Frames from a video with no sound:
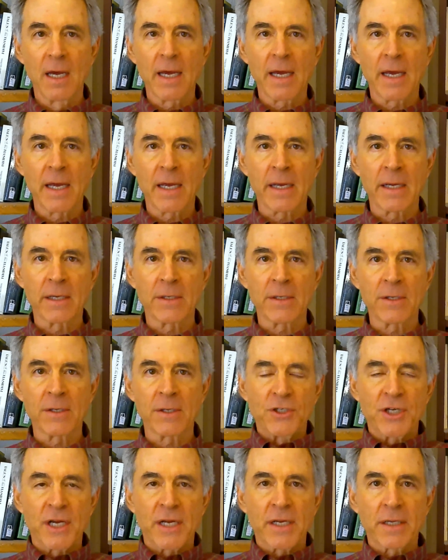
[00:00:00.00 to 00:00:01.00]
And
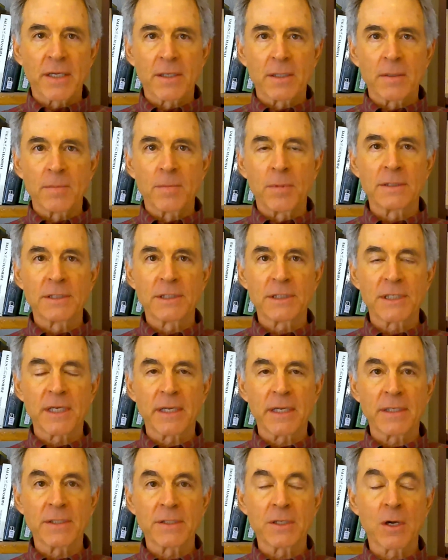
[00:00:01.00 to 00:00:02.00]
Jacob
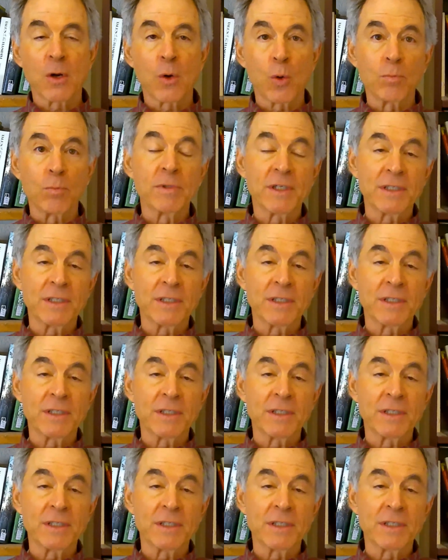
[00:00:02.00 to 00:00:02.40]
stays home.